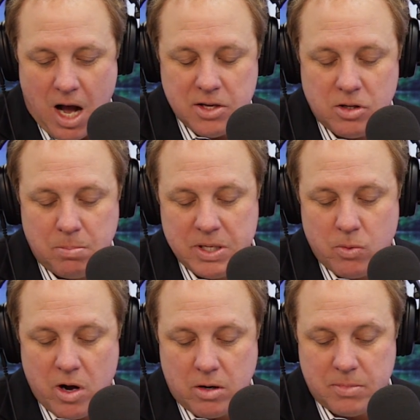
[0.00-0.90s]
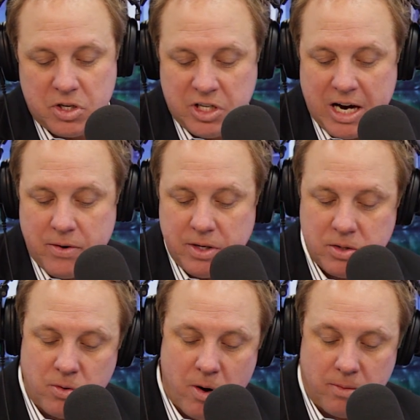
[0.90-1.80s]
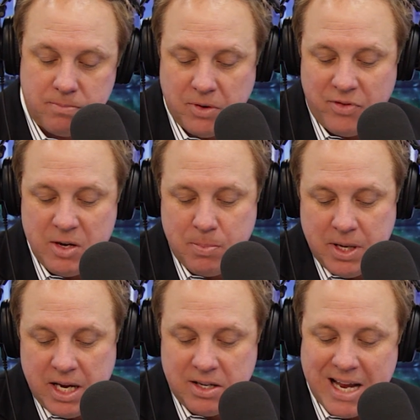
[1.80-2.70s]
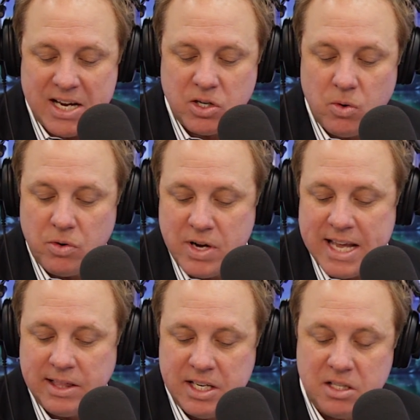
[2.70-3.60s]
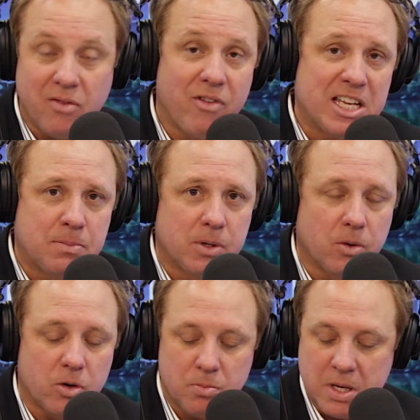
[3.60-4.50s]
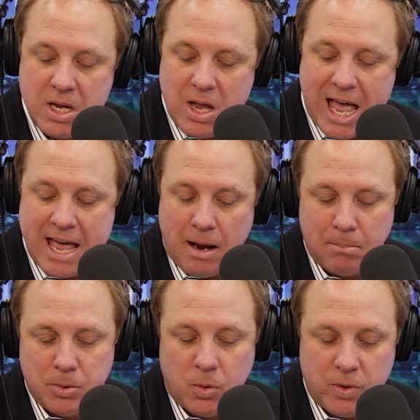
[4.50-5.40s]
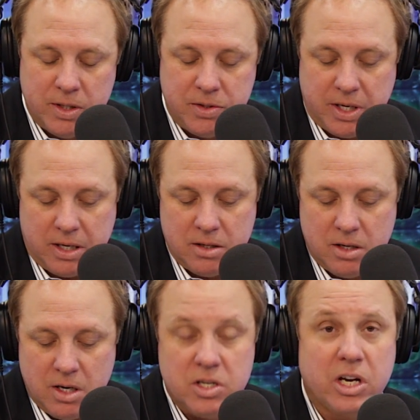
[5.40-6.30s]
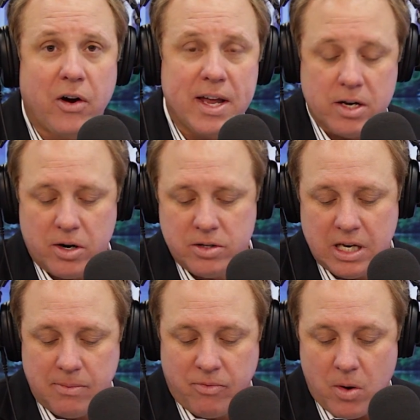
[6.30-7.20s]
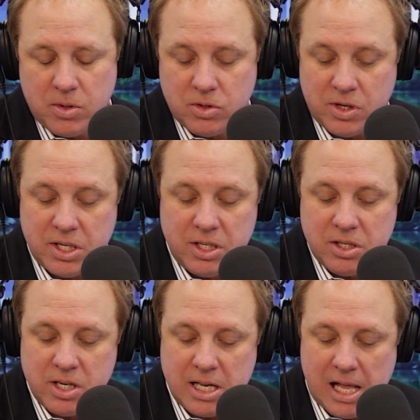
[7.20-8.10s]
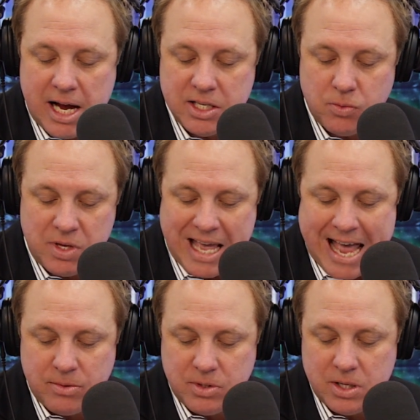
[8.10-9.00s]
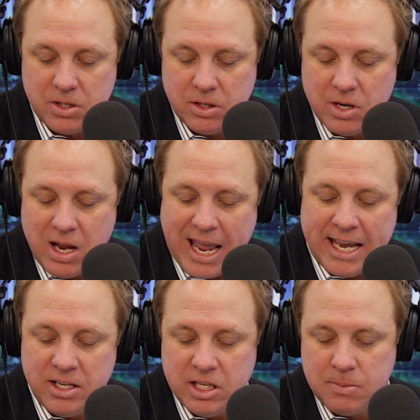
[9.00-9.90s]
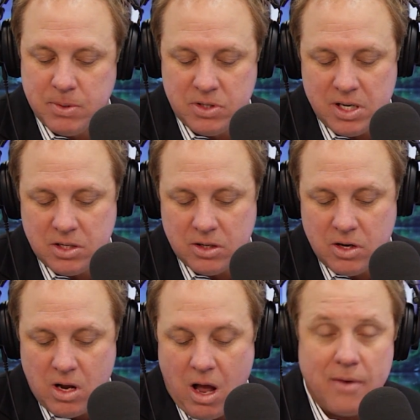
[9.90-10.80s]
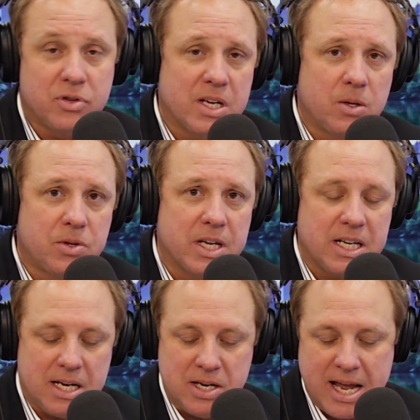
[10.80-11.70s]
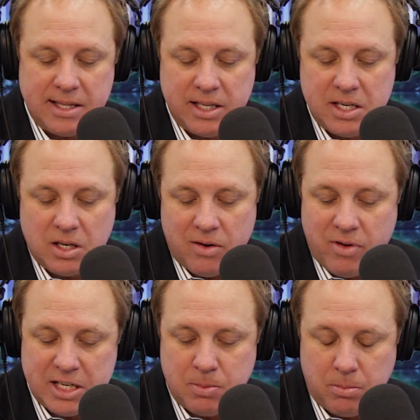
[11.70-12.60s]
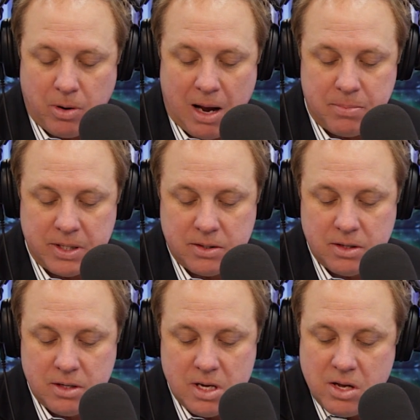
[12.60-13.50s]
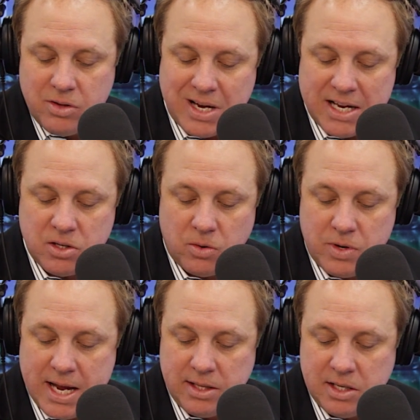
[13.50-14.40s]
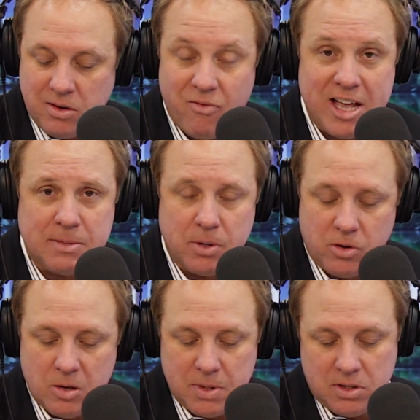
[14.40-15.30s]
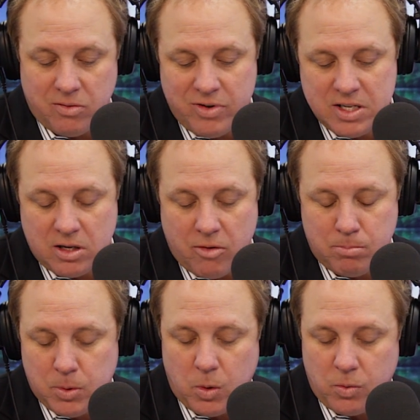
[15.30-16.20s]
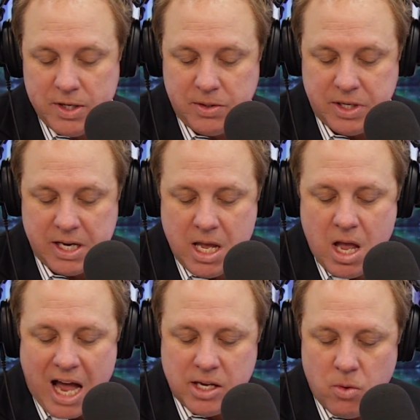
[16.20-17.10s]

Also, please welcome Sherry Strom, VP, National Net Lease Investment Group at Bull Realty. Sherry and her team focus on assisting clients with the acquisition and disposition of single tenant net lease investment properties. The National Net Lease Investment Group is a division of Bull Realty, a